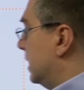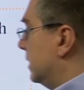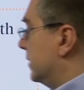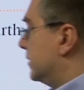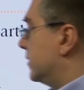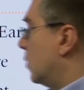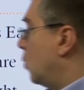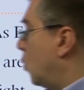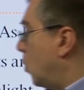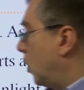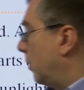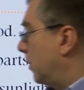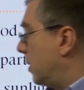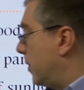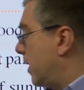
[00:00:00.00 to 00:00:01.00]
is
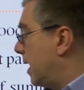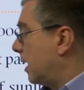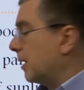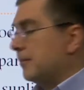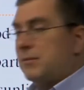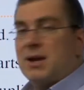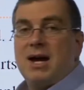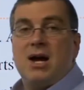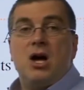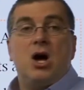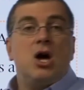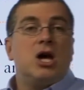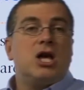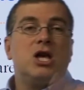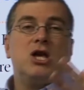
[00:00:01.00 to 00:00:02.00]
warmer there.
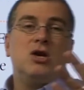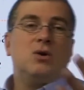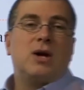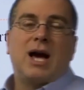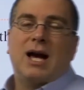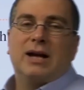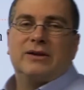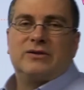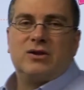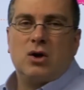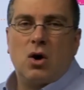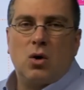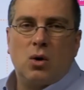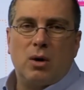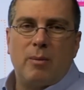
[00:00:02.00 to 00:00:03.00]
You guys
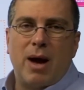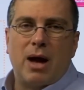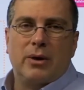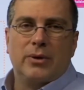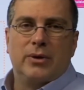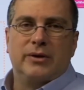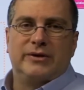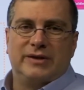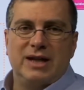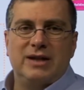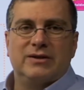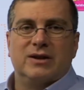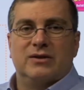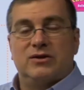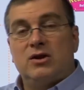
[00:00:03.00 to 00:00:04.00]
know about the
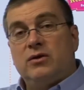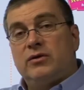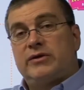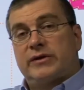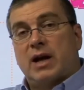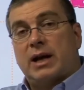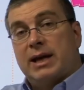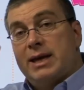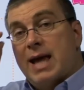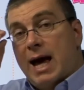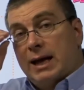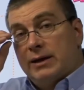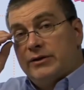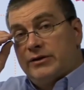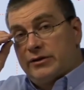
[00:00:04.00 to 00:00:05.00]
seasons. You studied
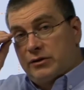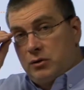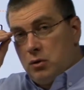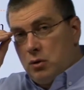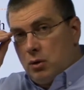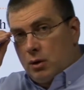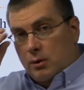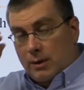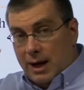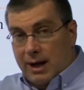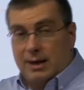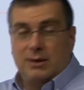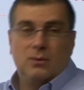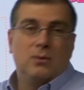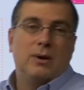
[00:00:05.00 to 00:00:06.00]
that in school,
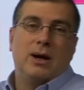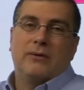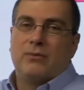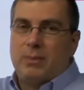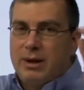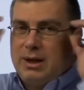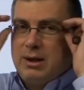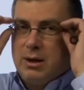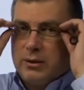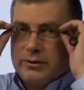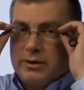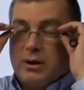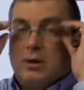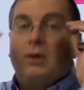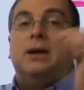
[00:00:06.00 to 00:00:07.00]
right? Everybody
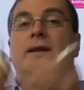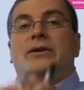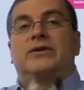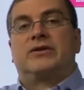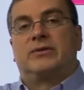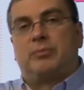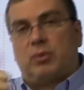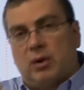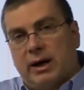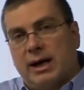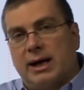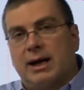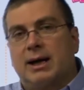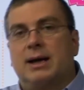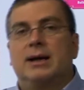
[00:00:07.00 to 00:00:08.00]
knows,
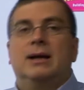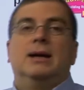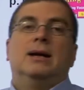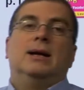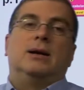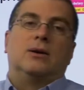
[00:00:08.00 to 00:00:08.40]
spring,